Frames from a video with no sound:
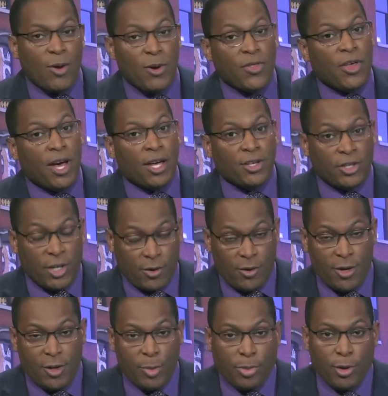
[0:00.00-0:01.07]
with us here
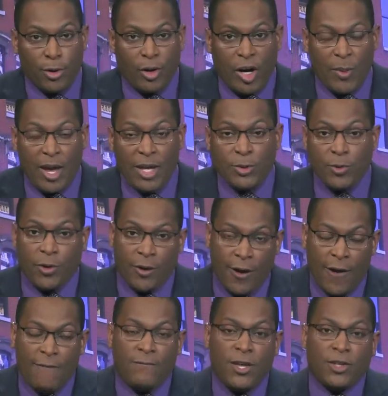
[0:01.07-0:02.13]
on the program as we're
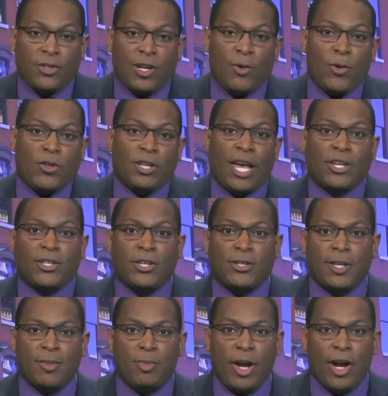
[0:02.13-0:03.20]
visiting with
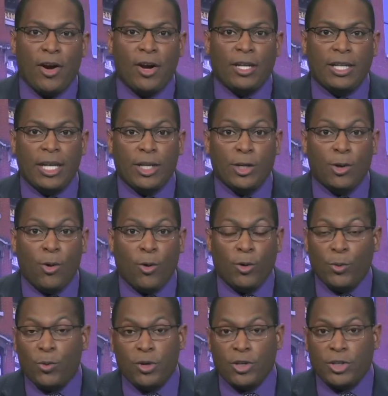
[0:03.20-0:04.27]
Lexington Mayor Linda
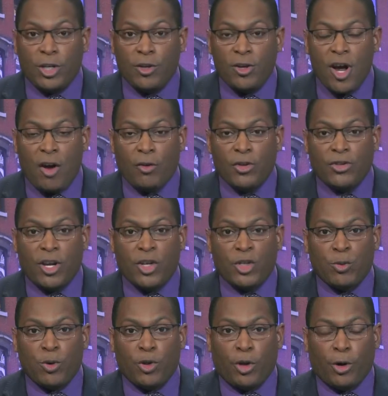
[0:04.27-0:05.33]
Gorton. We'll continue the
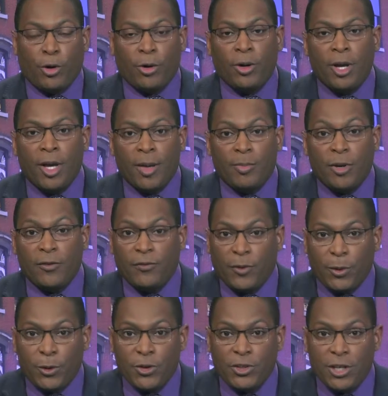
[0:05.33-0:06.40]
conversation with her, but
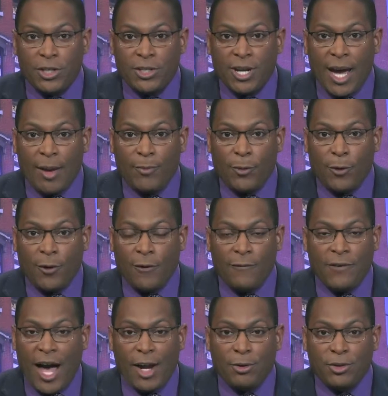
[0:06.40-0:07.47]
first it's time for a
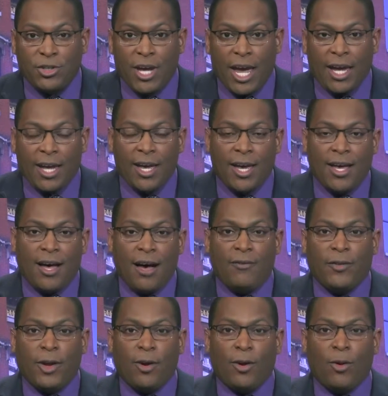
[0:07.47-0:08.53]
final check
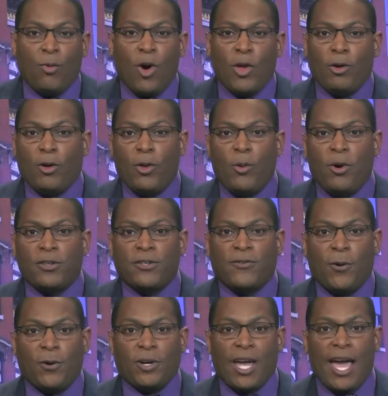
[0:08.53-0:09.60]
of your Weather on the Ones
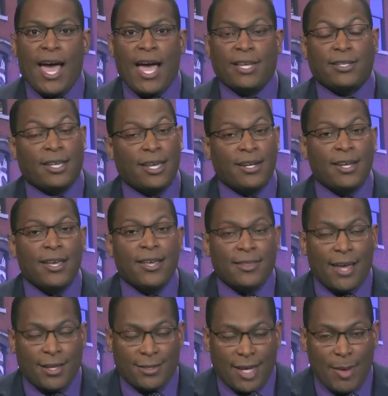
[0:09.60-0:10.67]
forecast, and
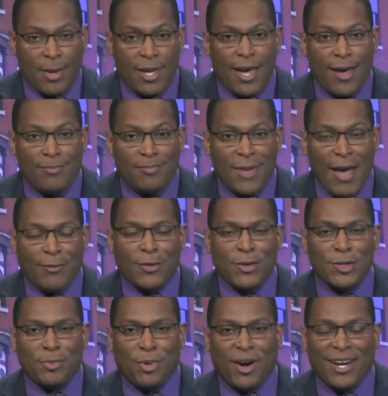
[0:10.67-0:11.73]
that's coming up after
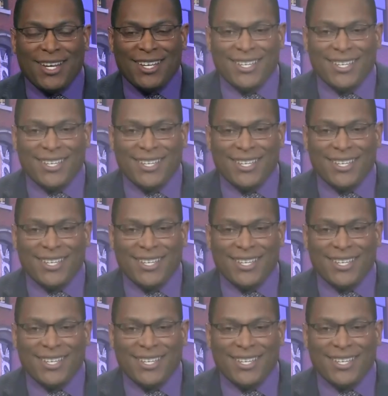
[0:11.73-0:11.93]
this break.